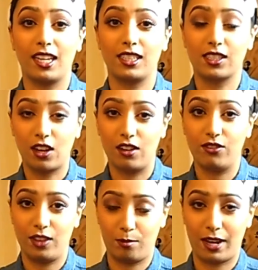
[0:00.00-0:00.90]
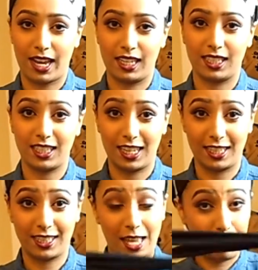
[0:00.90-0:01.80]
scarf in place is
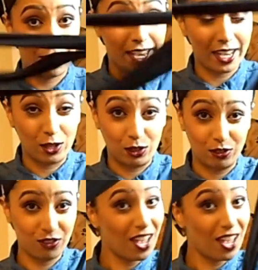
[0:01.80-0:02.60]
a pair of